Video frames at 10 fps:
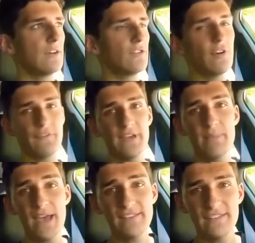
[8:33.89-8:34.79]
So if
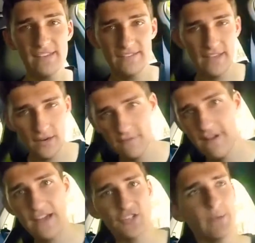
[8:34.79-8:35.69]
eBay sees that you're a
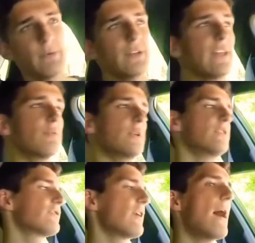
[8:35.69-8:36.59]
fast shipper and that's what you
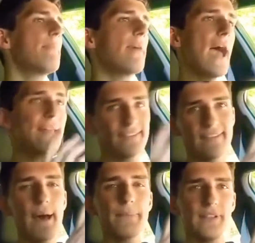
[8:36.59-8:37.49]
described, at the
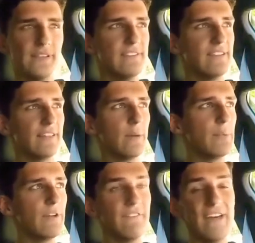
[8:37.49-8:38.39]
top of the listing, they'll put